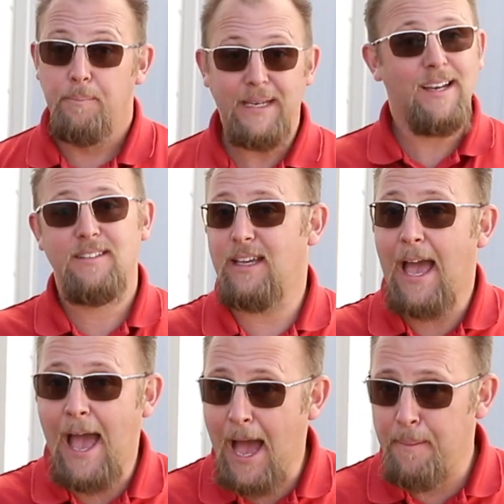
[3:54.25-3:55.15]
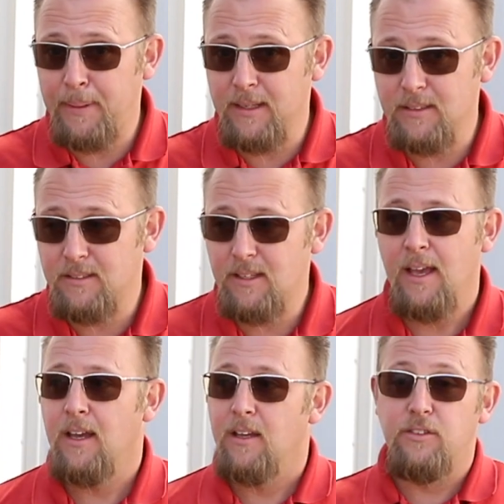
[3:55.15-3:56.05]
because it happens
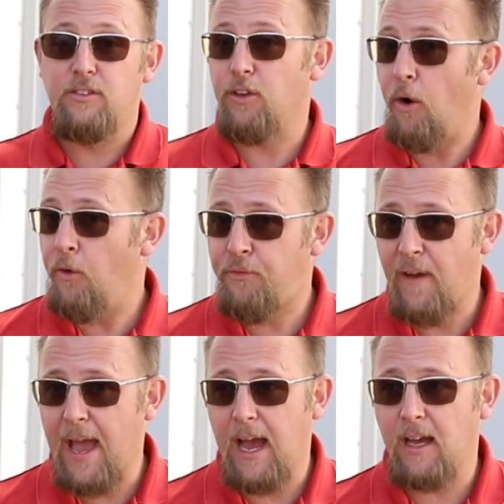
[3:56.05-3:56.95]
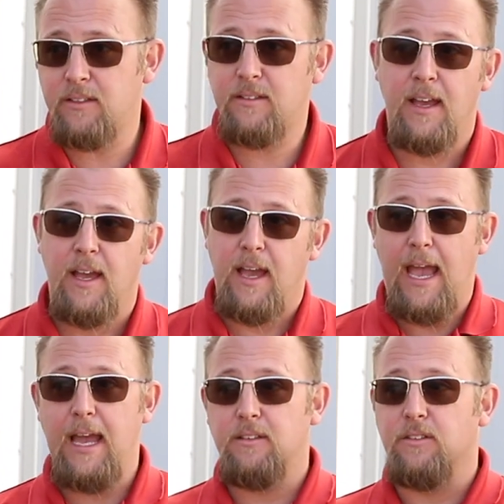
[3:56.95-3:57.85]
so fast
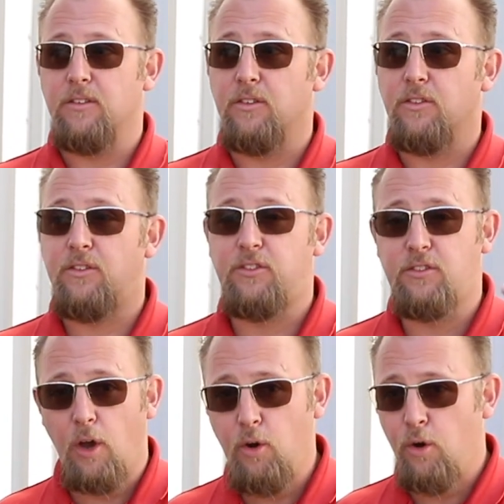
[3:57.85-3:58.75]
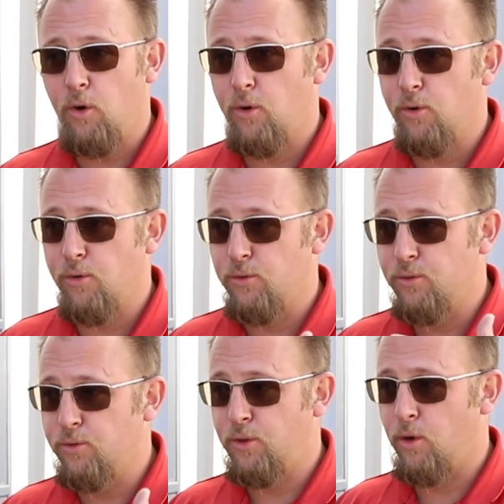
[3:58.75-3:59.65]
and so,